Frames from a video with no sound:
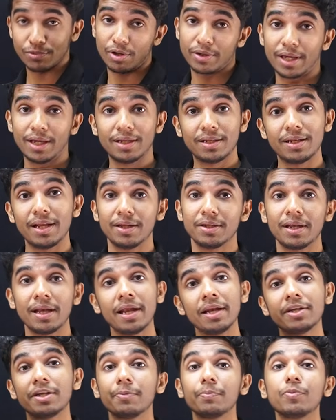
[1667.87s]
Okay,
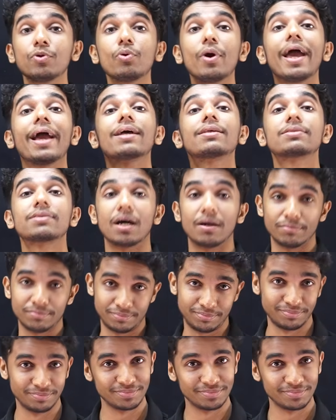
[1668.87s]
let him do an exam.